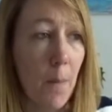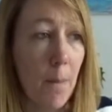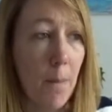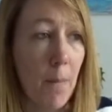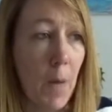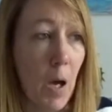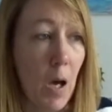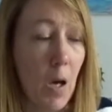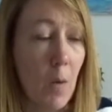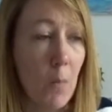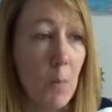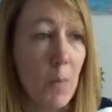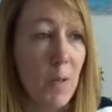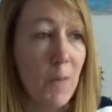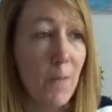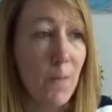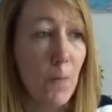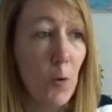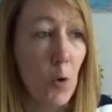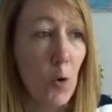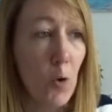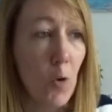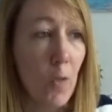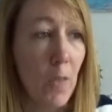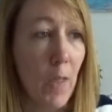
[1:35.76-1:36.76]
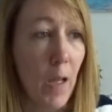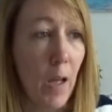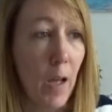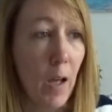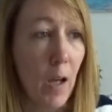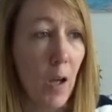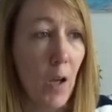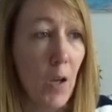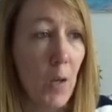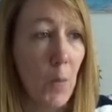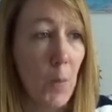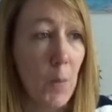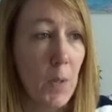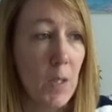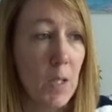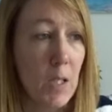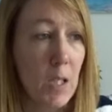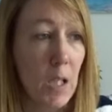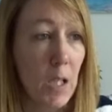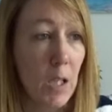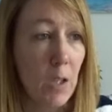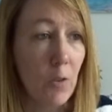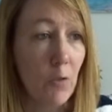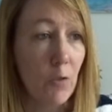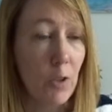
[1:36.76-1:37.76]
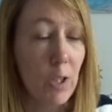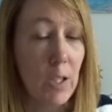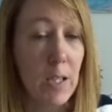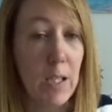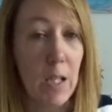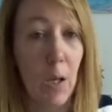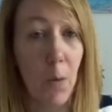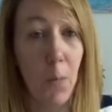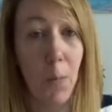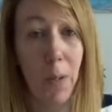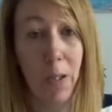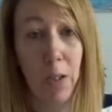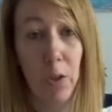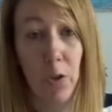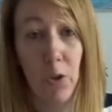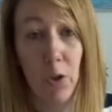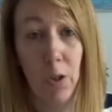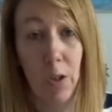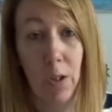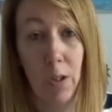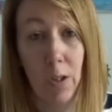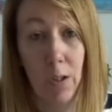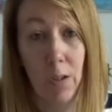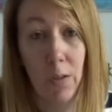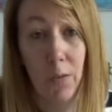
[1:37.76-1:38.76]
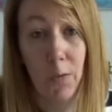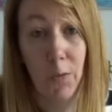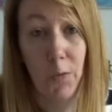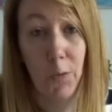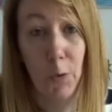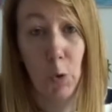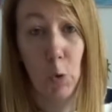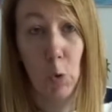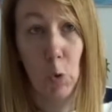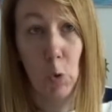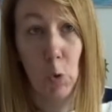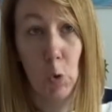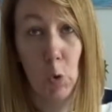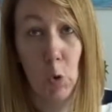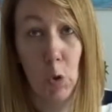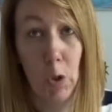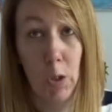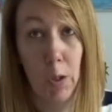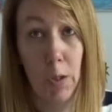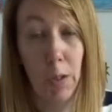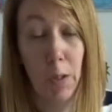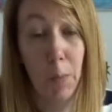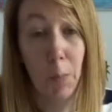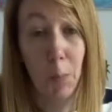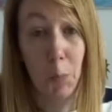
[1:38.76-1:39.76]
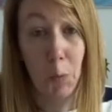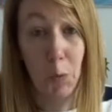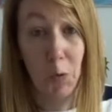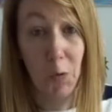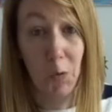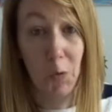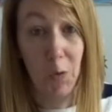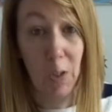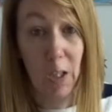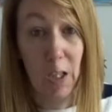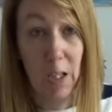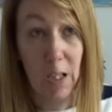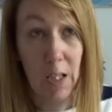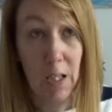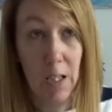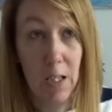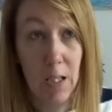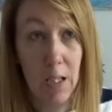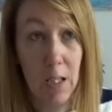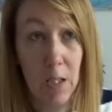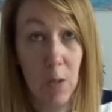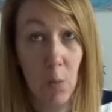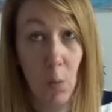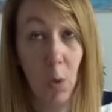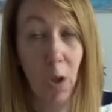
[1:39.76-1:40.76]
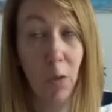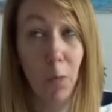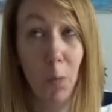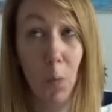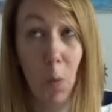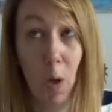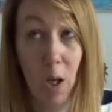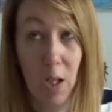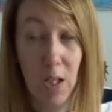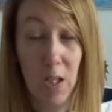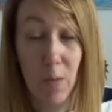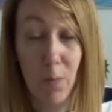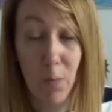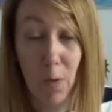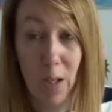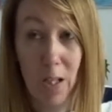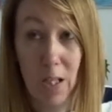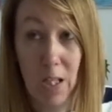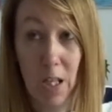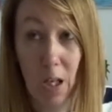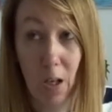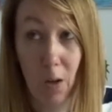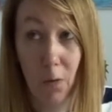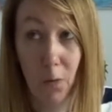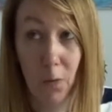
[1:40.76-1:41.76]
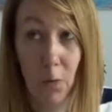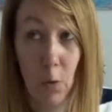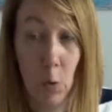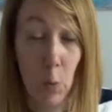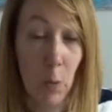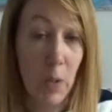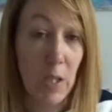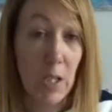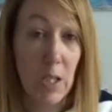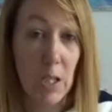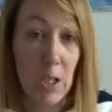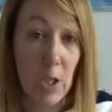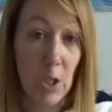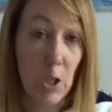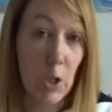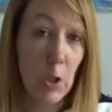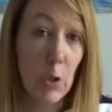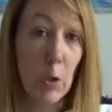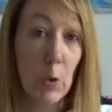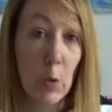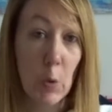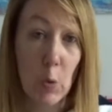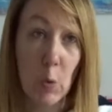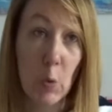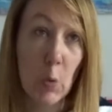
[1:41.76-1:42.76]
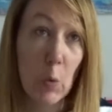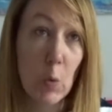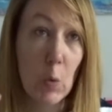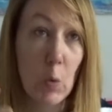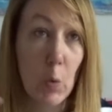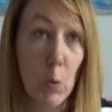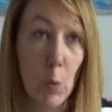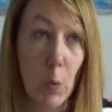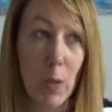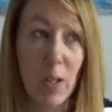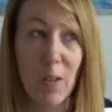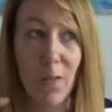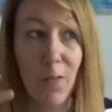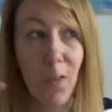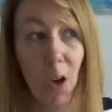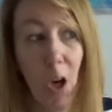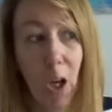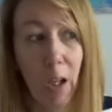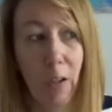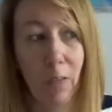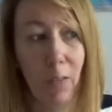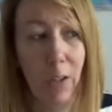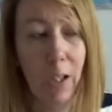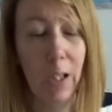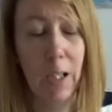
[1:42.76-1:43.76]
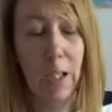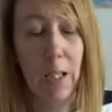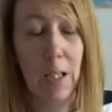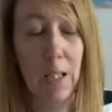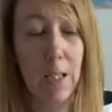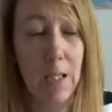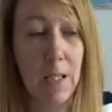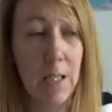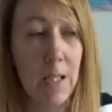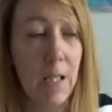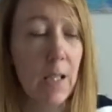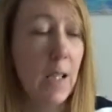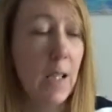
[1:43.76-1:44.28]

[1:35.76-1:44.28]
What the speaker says: But before that I was a retail manager for a number of years. Well, I've worked in retail for 25 years.